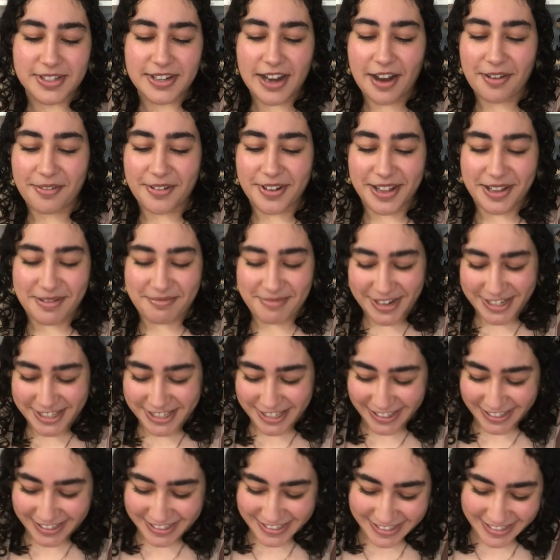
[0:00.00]
not really much
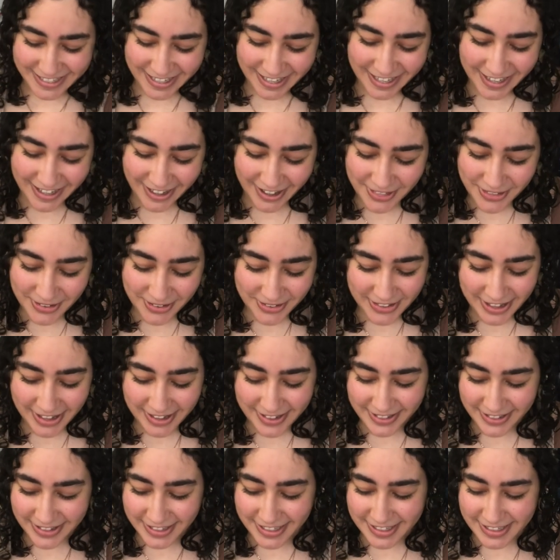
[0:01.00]
I can say other
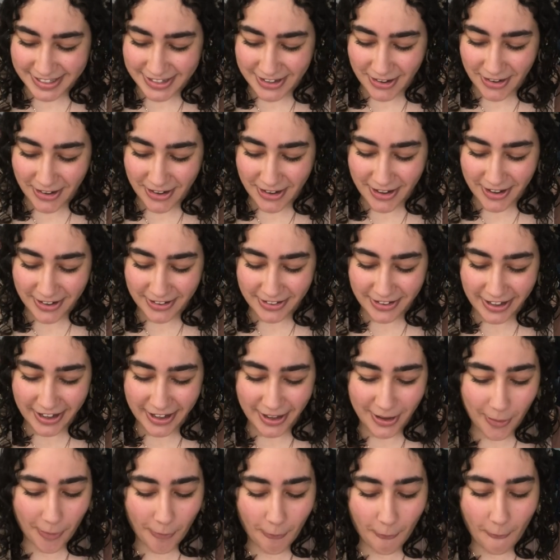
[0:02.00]
than these are
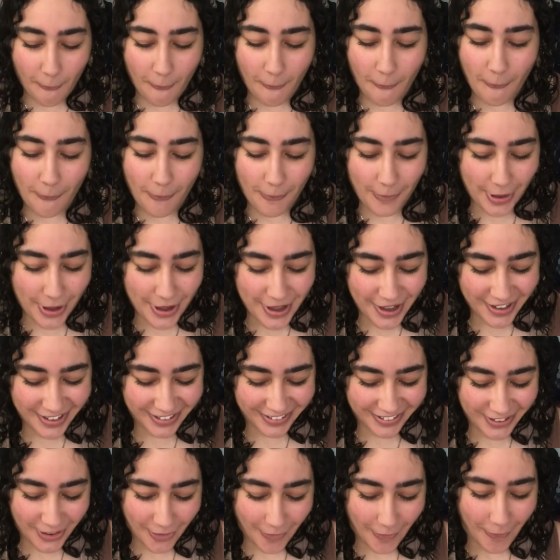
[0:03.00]
like
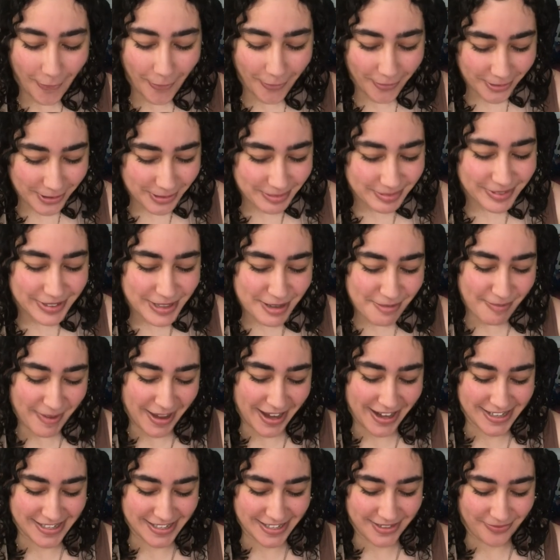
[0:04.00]
horribly
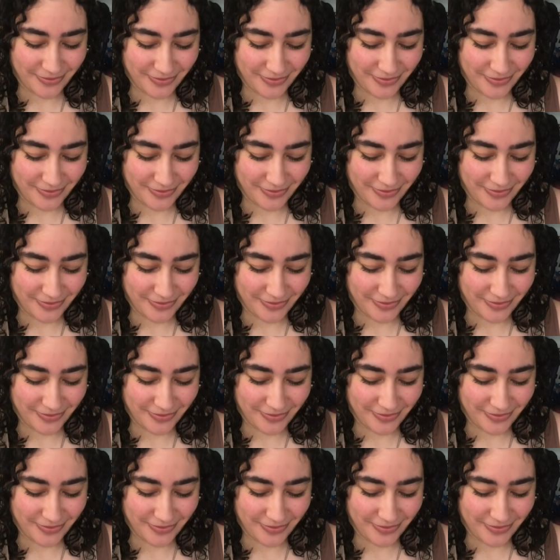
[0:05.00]
painted